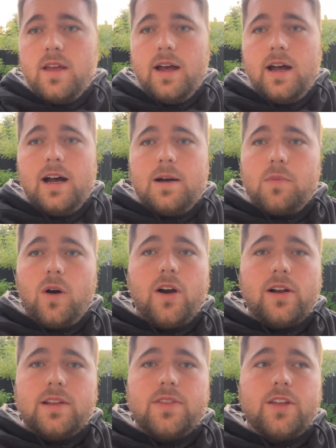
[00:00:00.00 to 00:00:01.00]

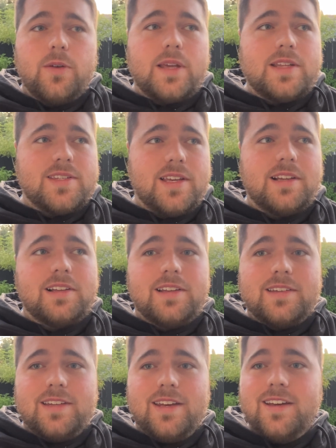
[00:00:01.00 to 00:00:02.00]
Ireland, though, against
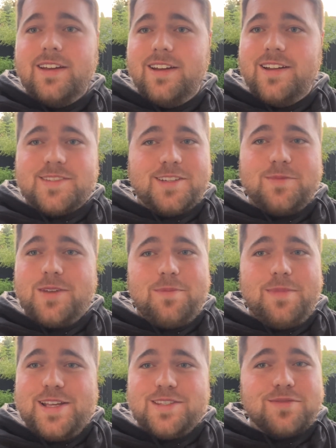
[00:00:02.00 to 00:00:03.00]
England, it's going to be a
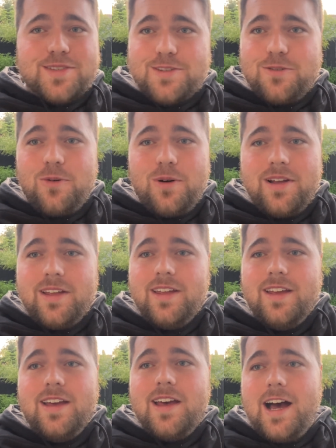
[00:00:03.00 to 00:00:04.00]
massive score.
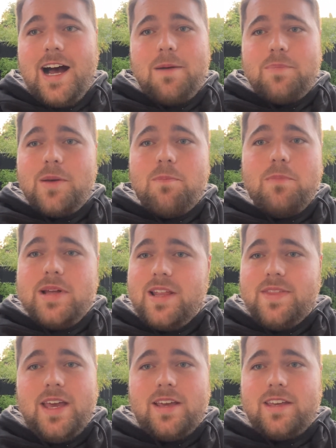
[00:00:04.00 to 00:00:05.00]
The
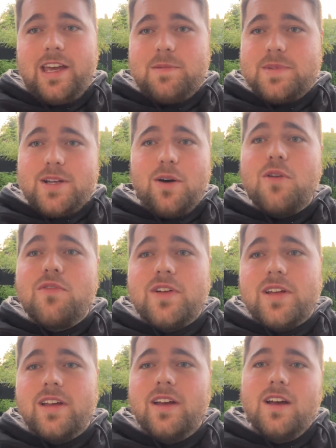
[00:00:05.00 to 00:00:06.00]
minute that game's
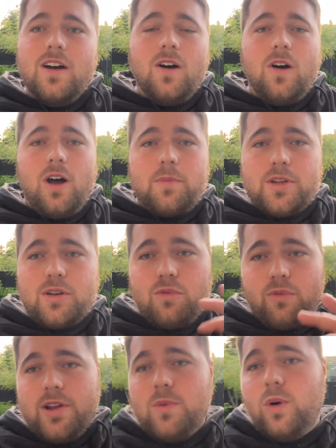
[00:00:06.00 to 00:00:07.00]
over, I'm going to
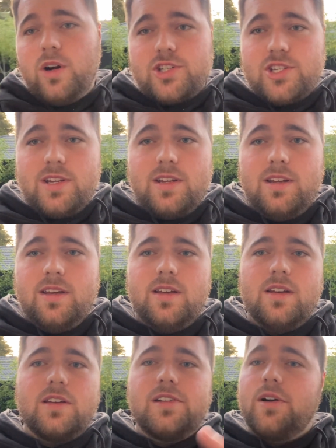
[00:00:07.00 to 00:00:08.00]
rewatch it,
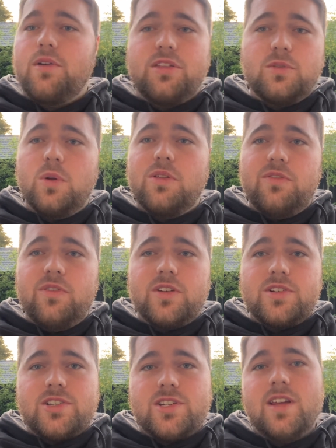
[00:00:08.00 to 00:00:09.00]
go through all the
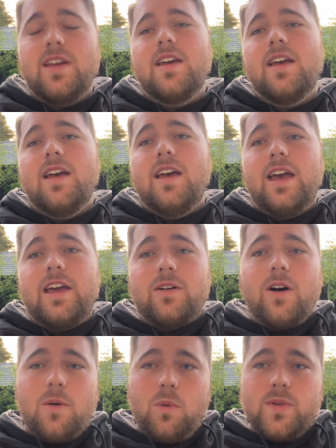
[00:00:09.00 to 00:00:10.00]
footage, and
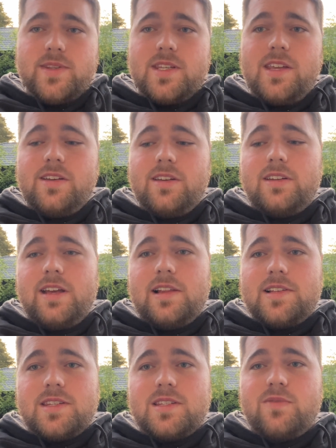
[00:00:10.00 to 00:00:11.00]
I want to get an
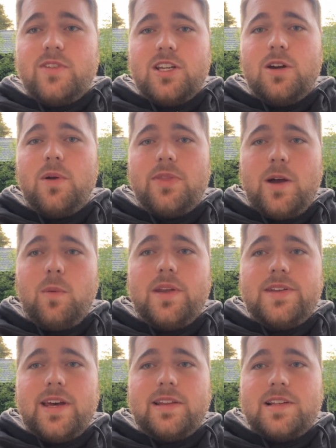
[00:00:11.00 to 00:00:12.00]
analysis video on that
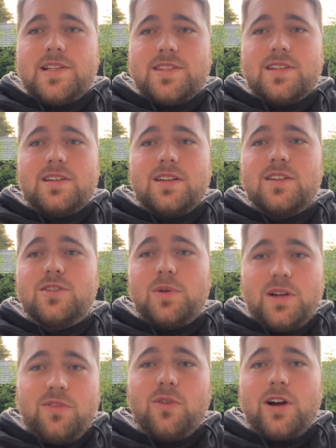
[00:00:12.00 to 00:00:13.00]
one done less than
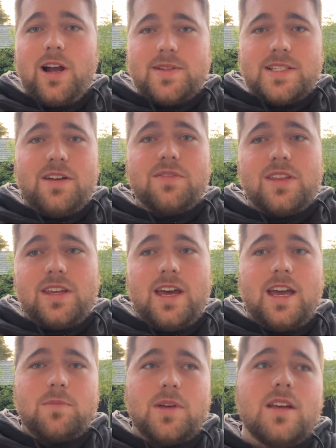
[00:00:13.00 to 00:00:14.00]
24 hours after the
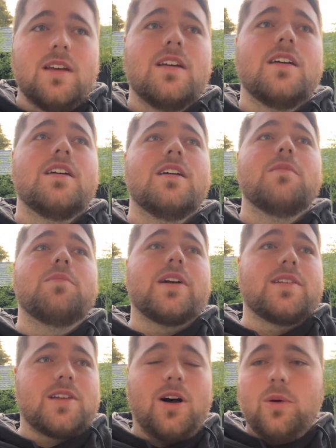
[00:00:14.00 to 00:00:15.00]
game,
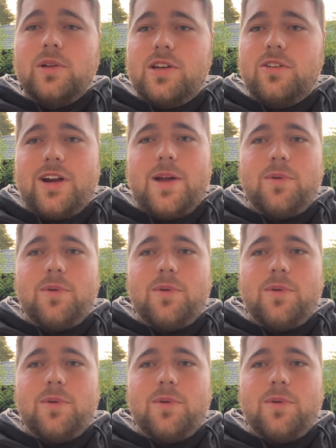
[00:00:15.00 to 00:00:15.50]
because holy crap,